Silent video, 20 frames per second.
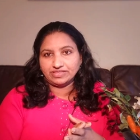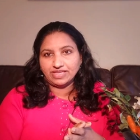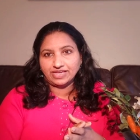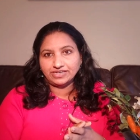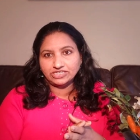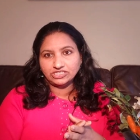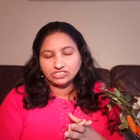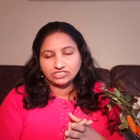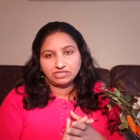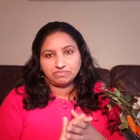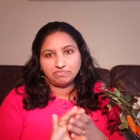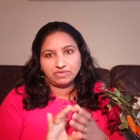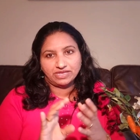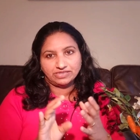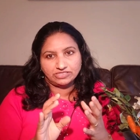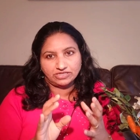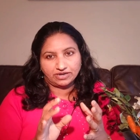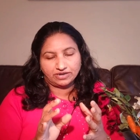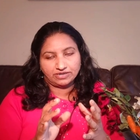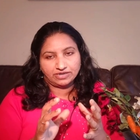That is the
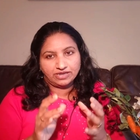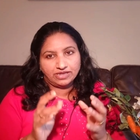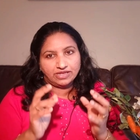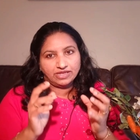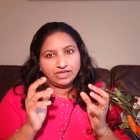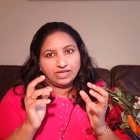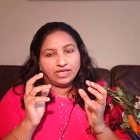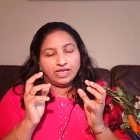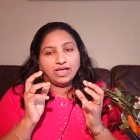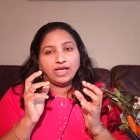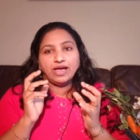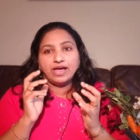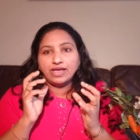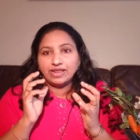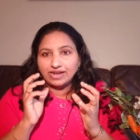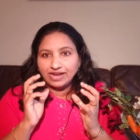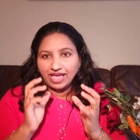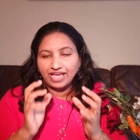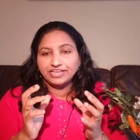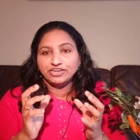major
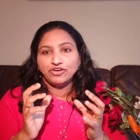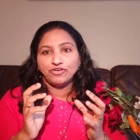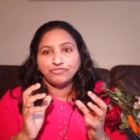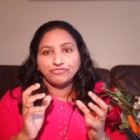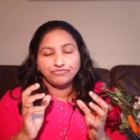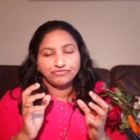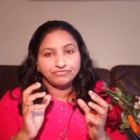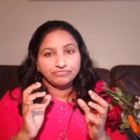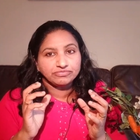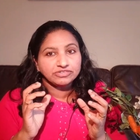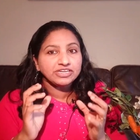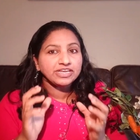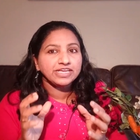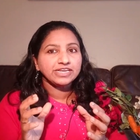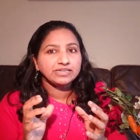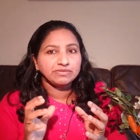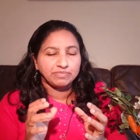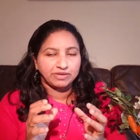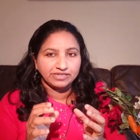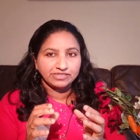line of
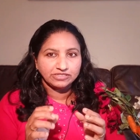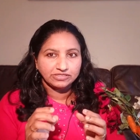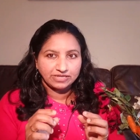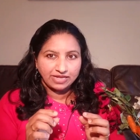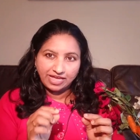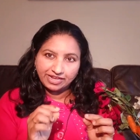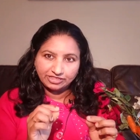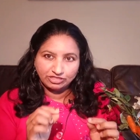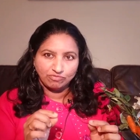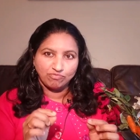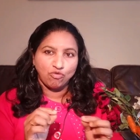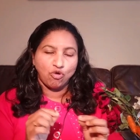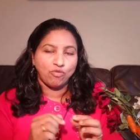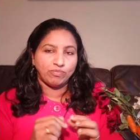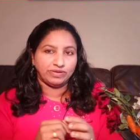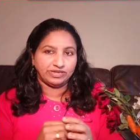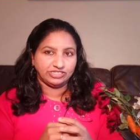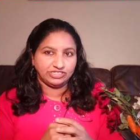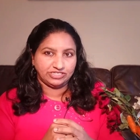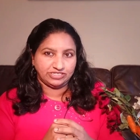treatment at the
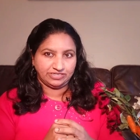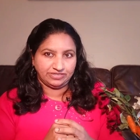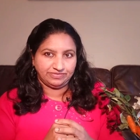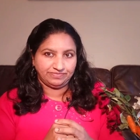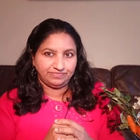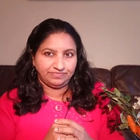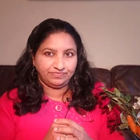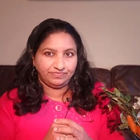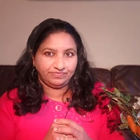moment.